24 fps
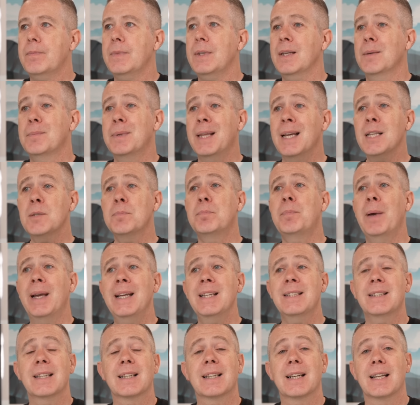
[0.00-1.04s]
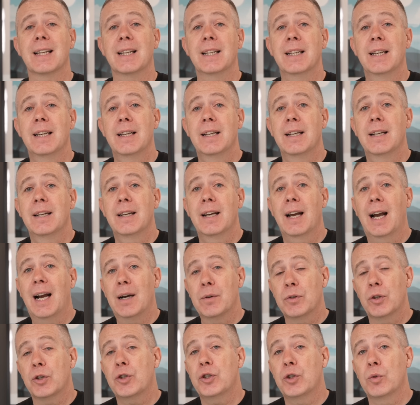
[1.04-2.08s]
But that's basically how
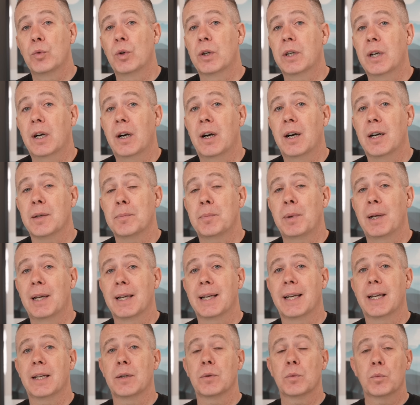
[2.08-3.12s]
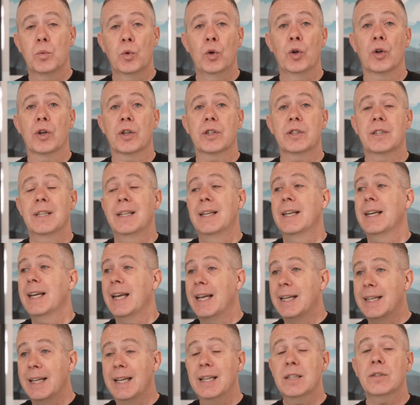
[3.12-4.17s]
the SureCart plugin works.
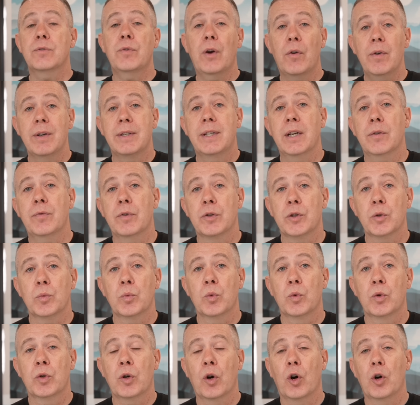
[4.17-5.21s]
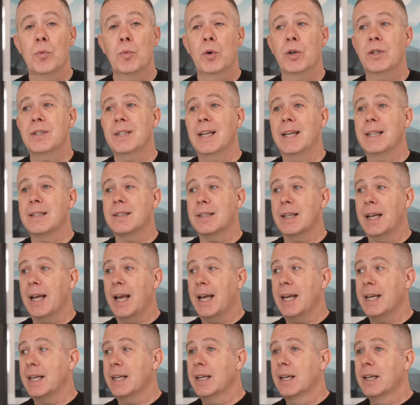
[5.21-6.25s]
It is very different to WooCommerce. It's
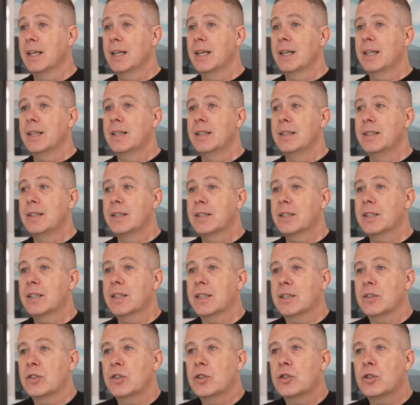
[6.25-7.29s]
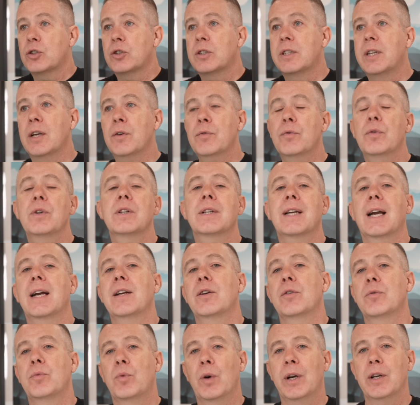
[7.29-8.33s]
a different kind
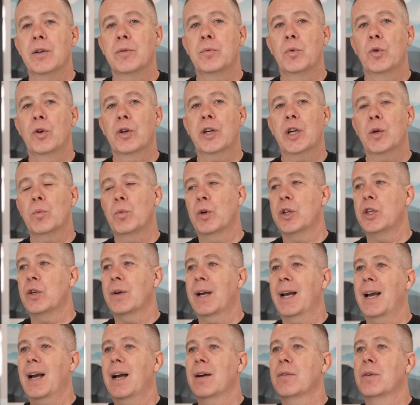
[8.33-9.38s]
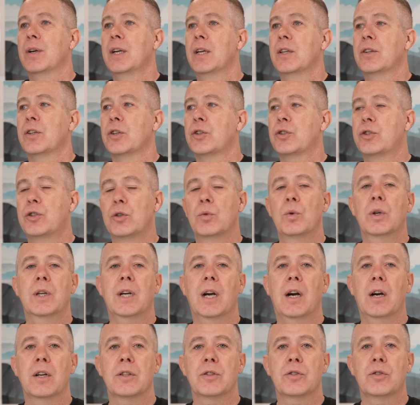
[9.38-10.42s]
of way of working where you have the
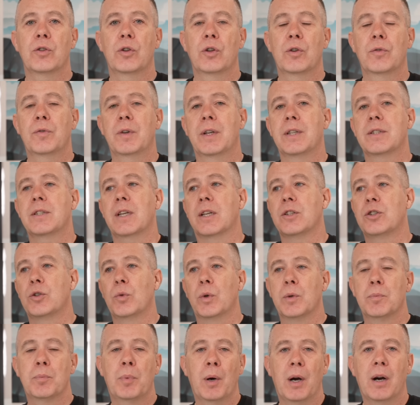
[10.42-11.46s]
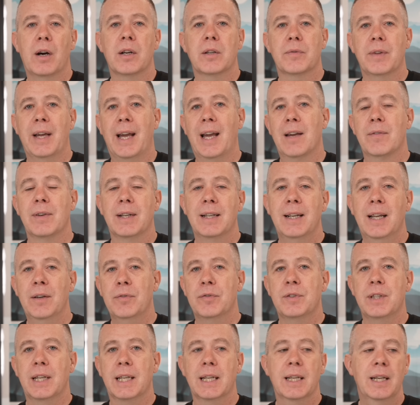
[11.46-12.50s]
SureCart servers are doing part of the heavy
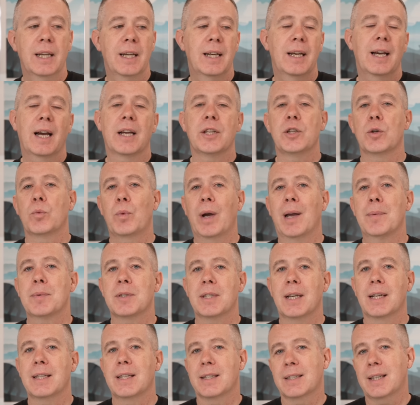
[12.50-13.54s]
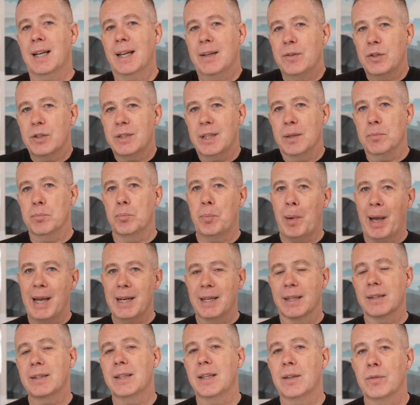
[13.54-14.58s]
lifting and your website is kind of just
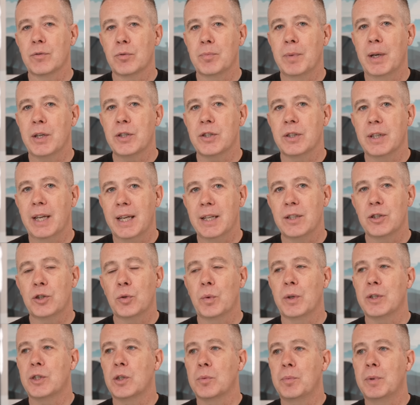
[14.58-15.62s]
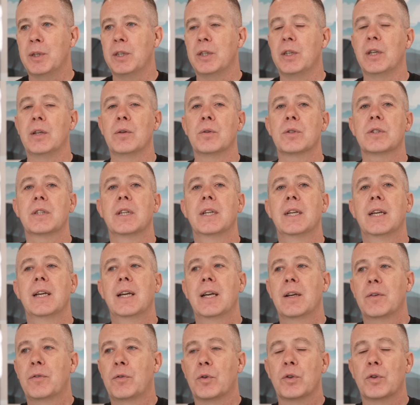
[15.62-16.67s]
embedding the information into it to be used for